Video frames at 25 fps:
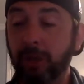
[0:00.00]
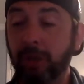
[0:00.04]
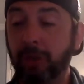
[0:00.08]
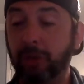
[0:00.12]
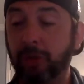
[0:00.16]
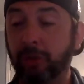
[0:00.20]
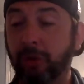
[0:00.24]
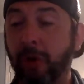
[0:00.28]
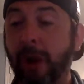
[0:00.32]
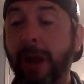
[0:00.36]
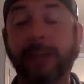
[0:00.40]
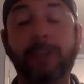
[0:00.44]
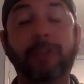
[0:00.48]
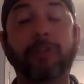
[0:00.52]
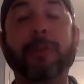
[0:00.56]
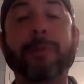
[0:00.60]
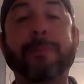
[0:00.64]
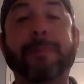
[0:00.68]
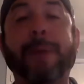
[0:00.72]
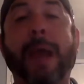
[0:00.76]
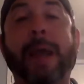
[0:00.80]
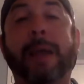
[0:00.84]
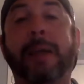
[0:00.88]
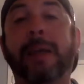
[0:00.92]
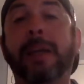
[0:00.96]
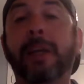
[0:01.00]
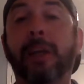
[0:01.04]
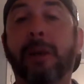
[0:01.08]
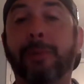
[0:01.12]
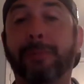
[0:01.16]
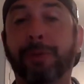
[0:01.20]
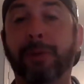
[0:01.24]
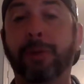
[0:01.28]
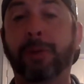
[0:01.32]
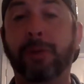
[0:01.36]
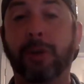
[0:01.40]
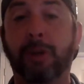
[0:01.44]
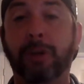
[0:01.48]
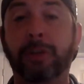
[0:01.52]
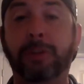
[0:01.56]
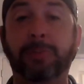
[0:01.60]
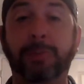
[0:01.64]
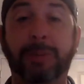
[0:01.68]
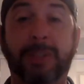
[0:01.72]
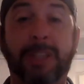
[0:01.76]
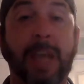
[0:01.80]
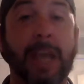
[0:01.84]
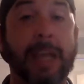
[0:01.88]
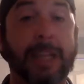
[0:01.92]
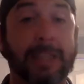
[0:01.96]
You're actually backing up your thoughts
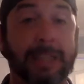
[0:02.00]
with at